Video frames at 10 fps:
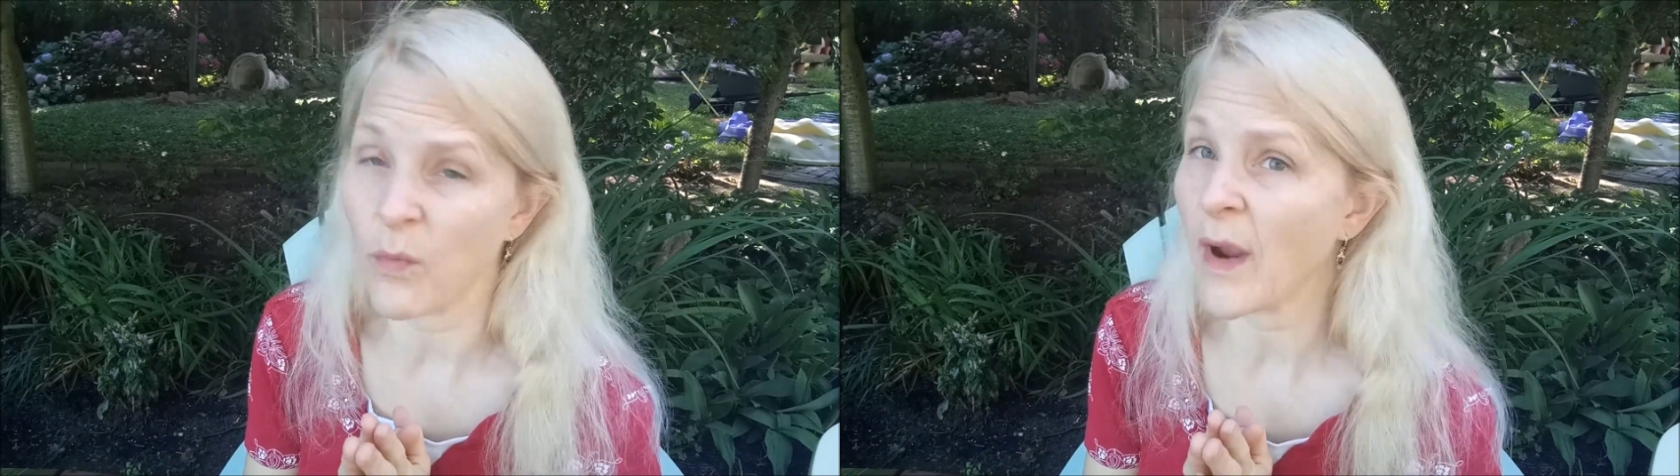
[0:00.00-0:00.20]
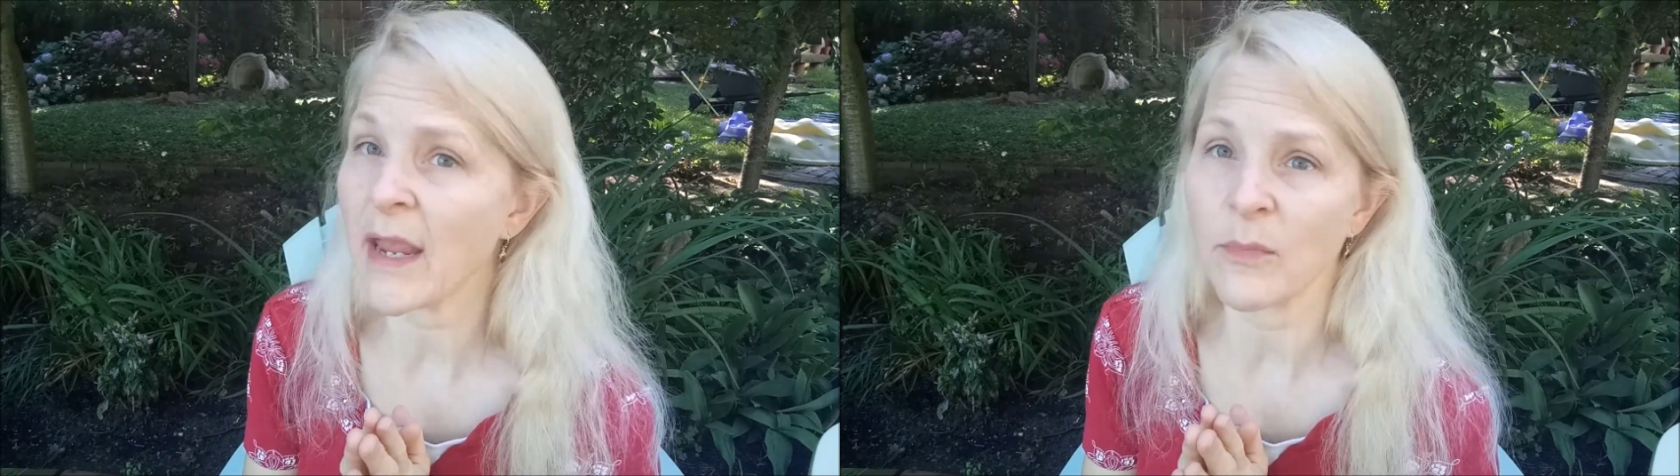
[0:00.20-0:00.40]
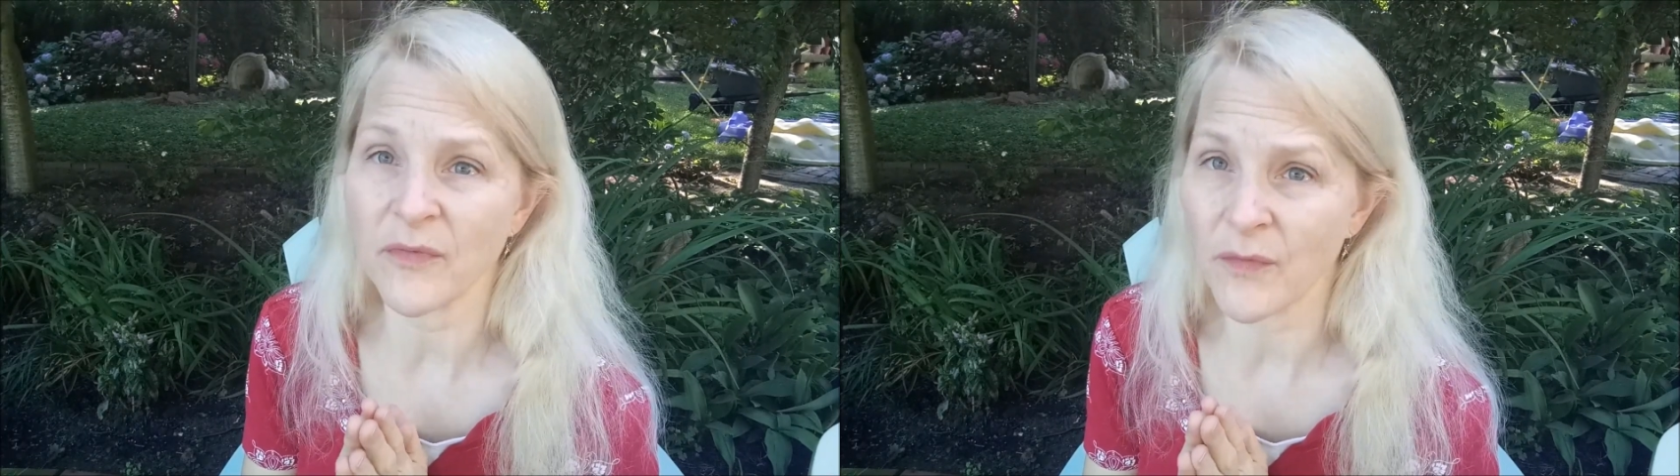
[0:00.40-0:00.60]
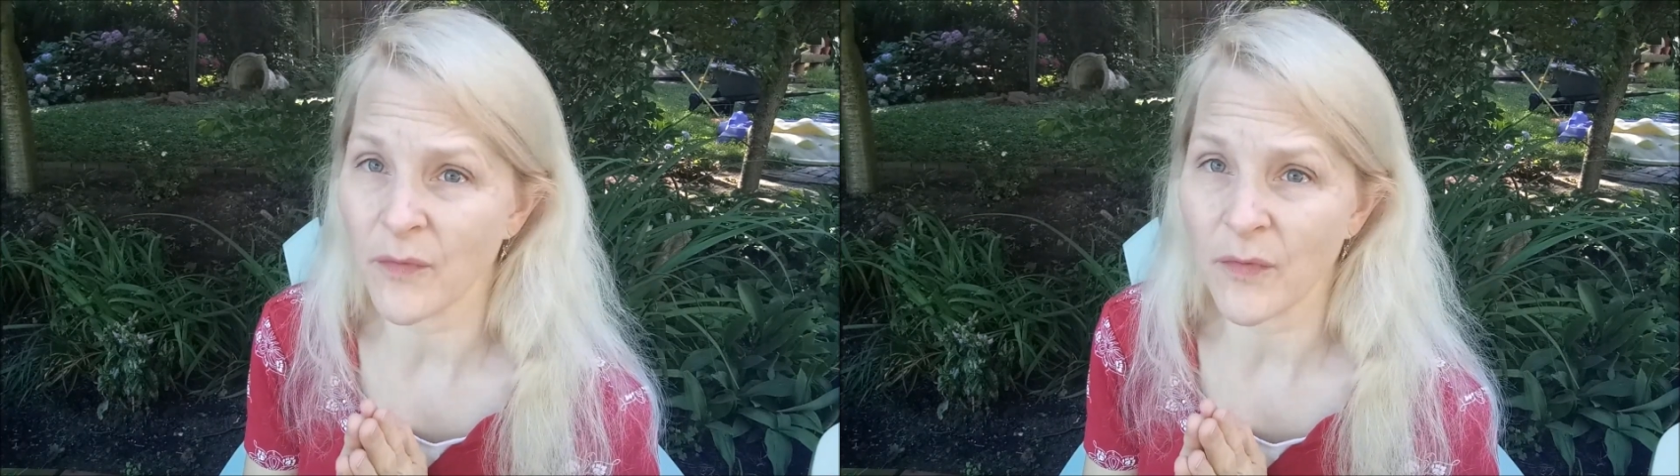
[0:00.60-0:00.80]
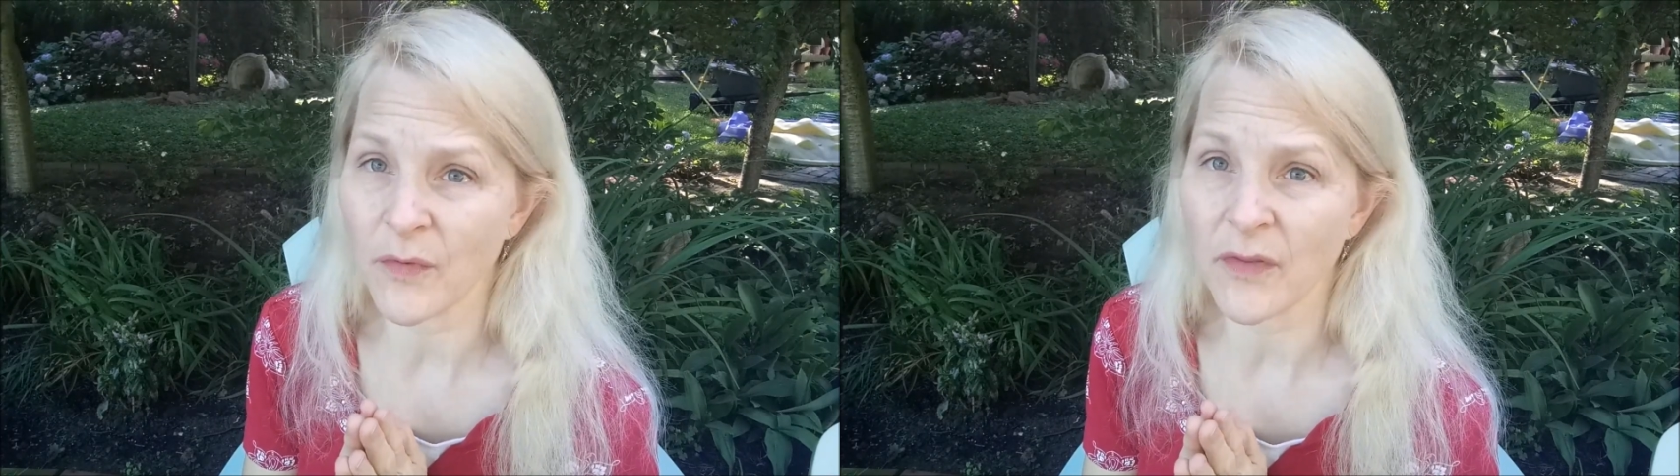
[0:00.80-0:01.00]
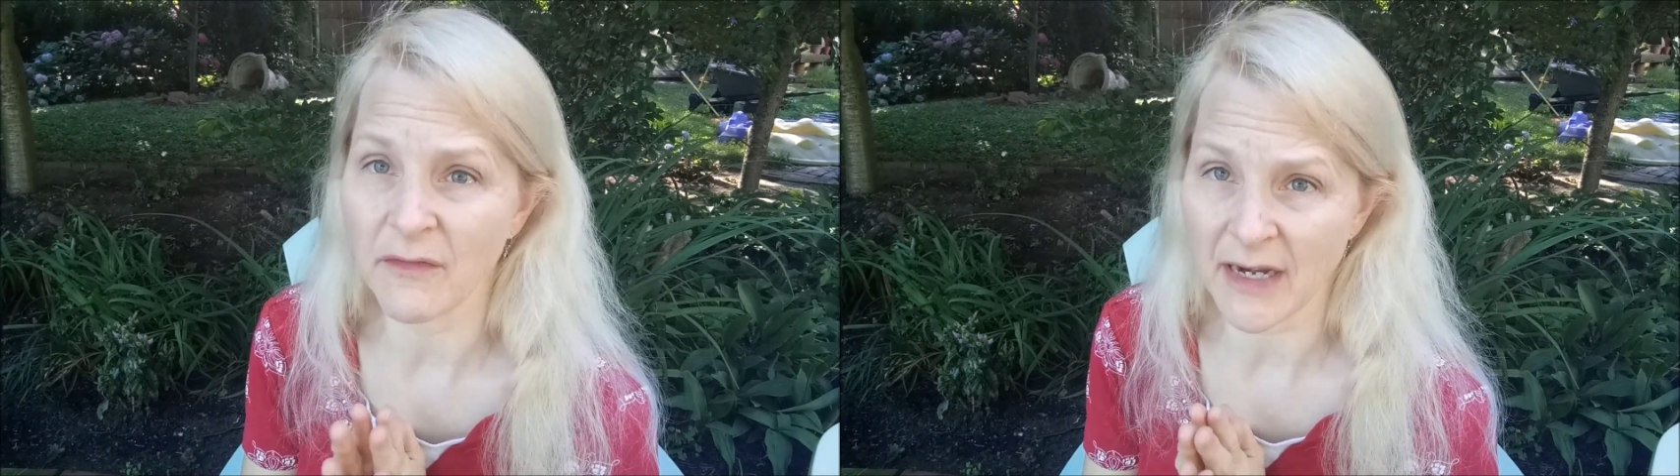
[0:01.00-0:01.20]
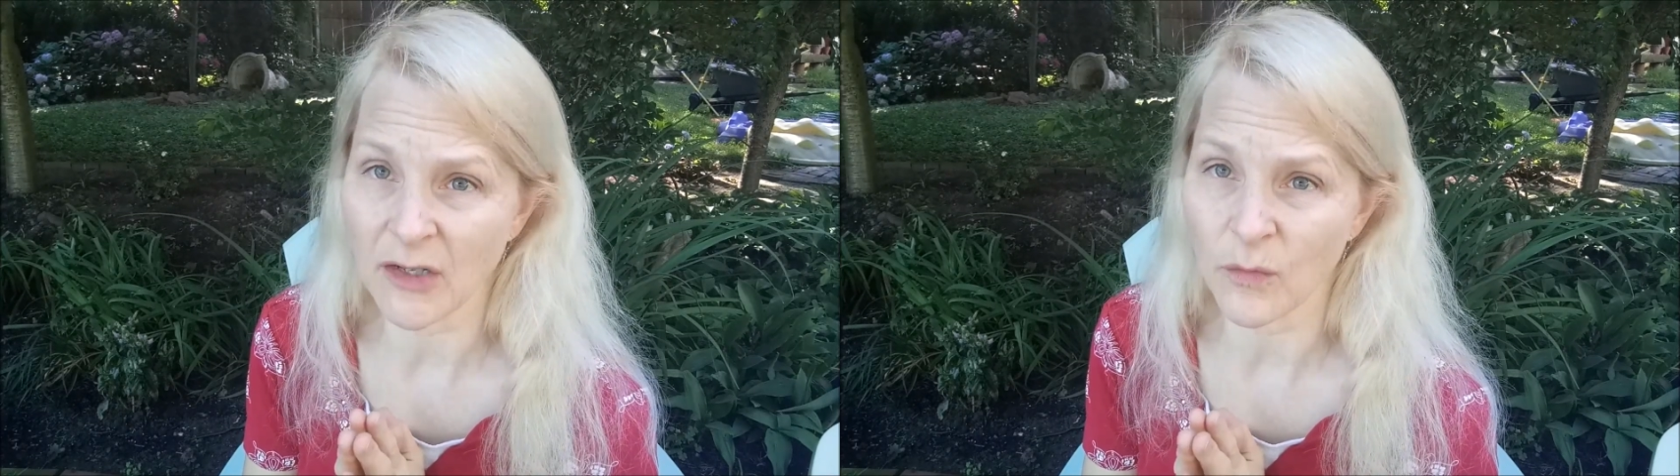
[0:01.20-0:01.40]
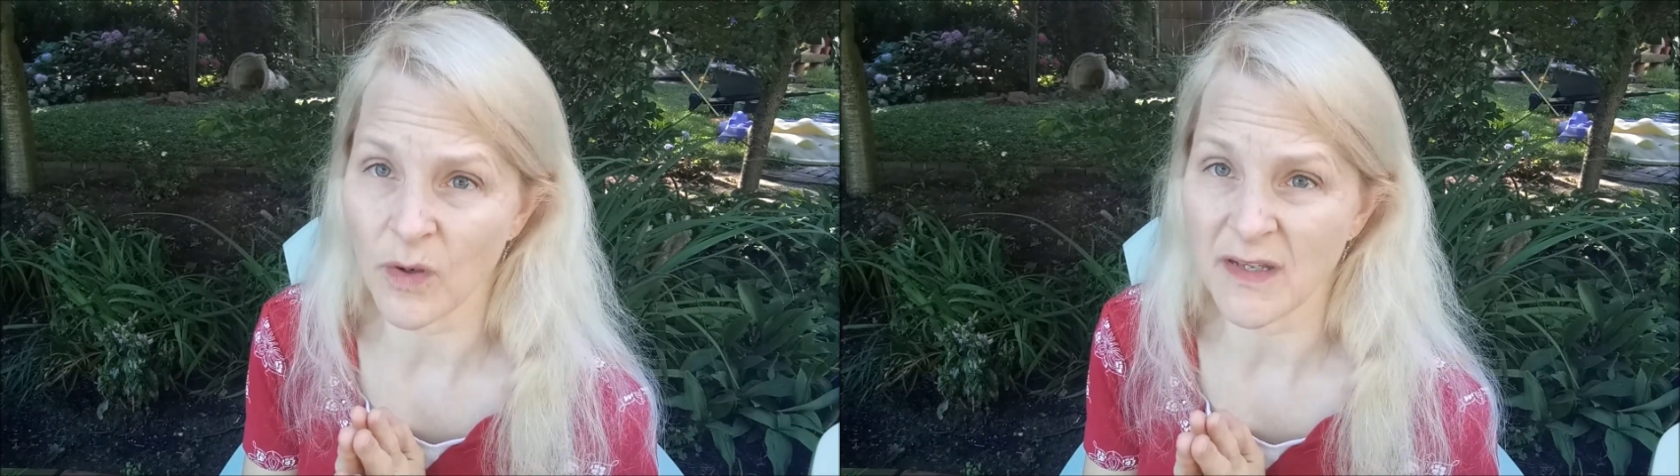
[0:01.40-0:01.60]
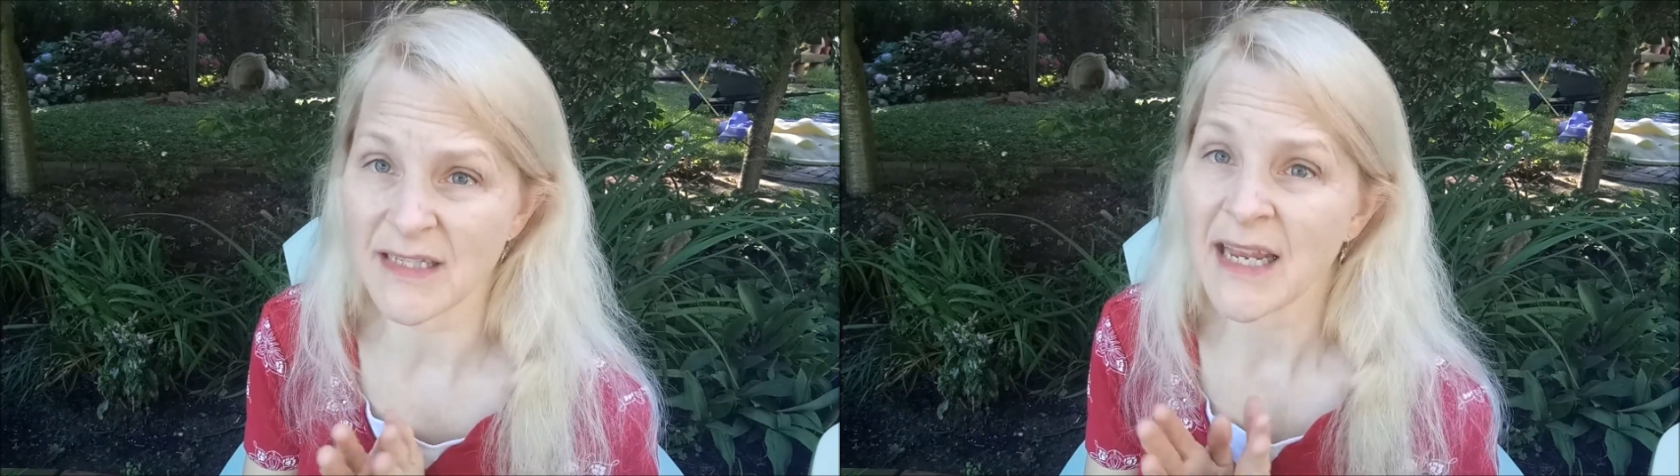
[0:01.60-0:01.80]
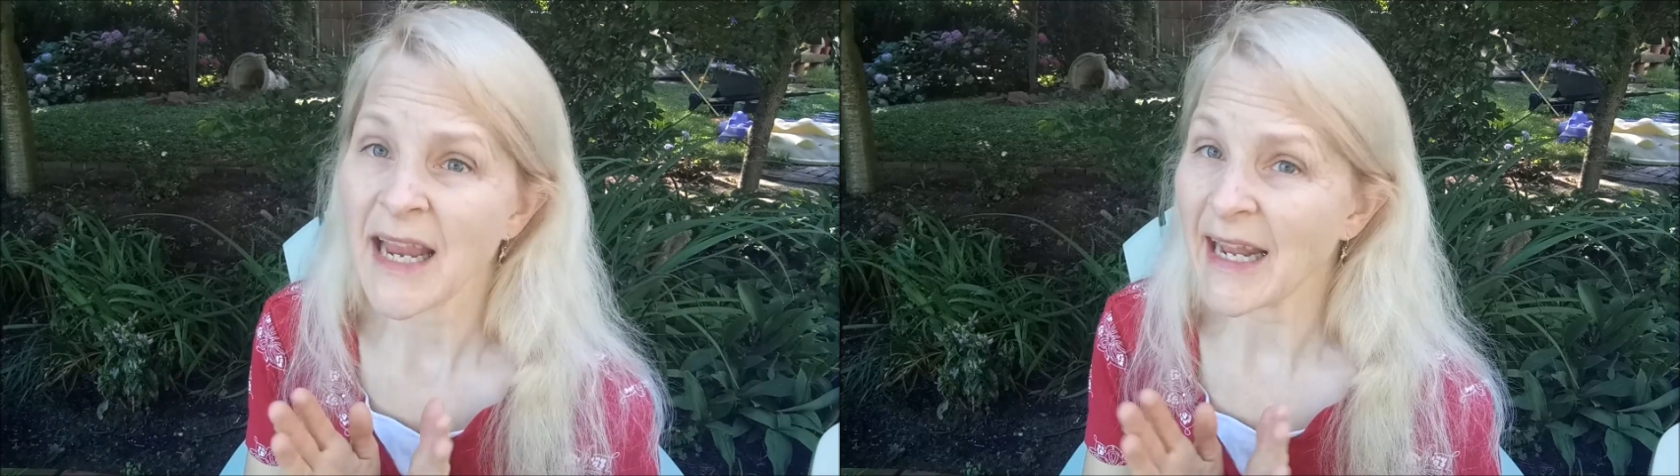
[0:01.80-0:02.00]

way before the regular ones.